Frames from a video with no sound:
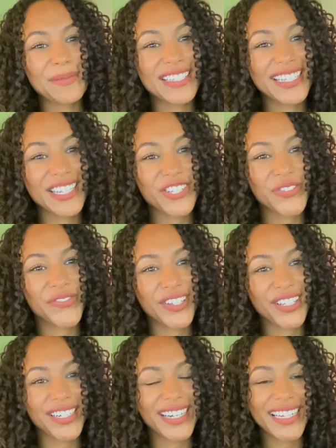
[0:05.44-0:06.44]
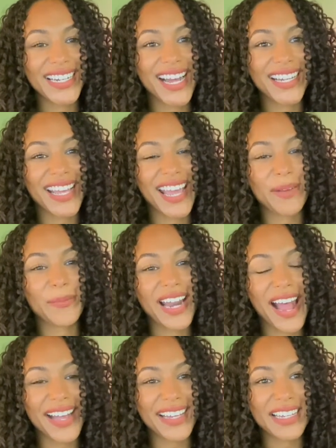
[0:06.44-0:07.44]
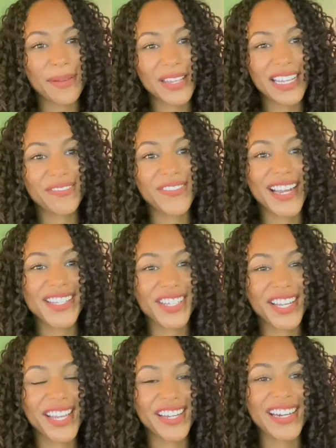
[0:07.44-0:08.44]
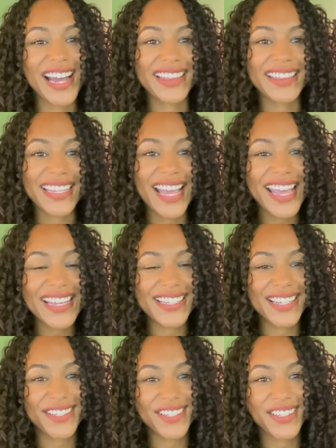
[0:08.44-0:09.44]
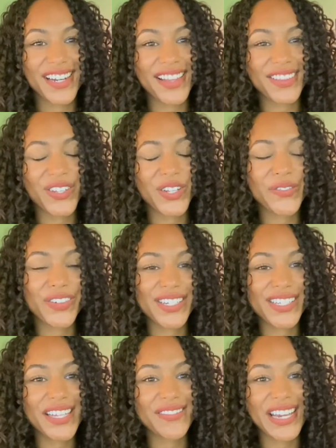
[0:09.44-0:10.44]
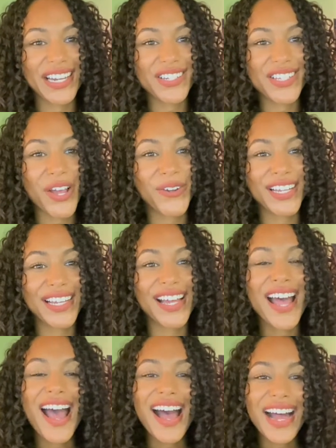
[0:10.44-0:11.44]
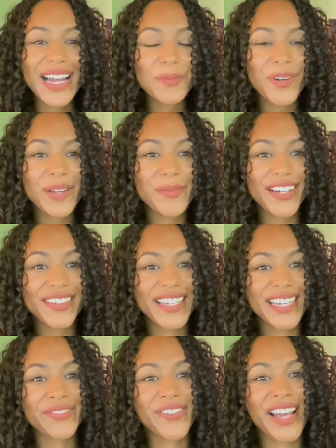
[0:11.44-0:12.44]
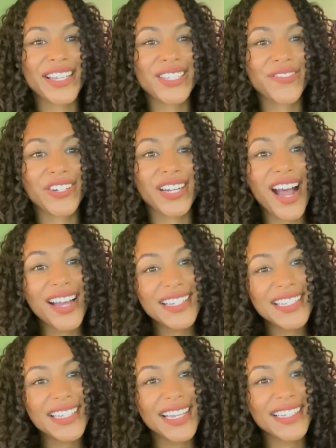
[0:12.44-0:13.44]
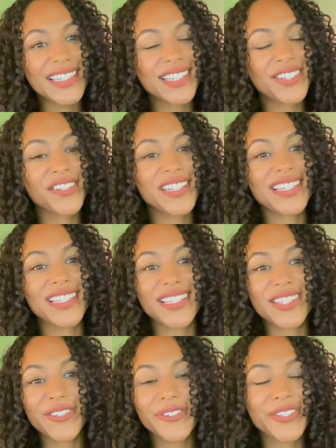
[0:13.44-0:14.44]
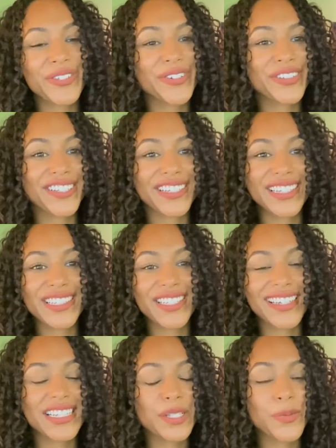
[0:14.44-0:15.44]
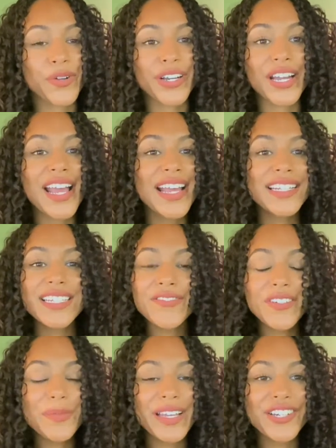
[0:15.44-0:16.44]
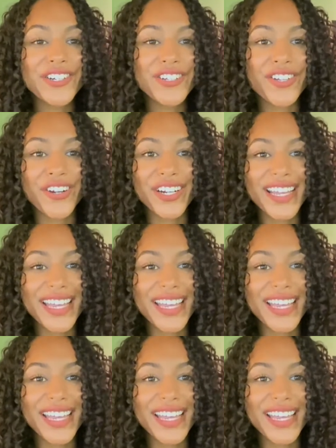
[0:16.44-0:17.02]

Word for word: is Keisha Fuller and I am an academic advisor here at the A Center at the University of Arizona. I primarily advise for undecided students and students who are looking to explore different majors on our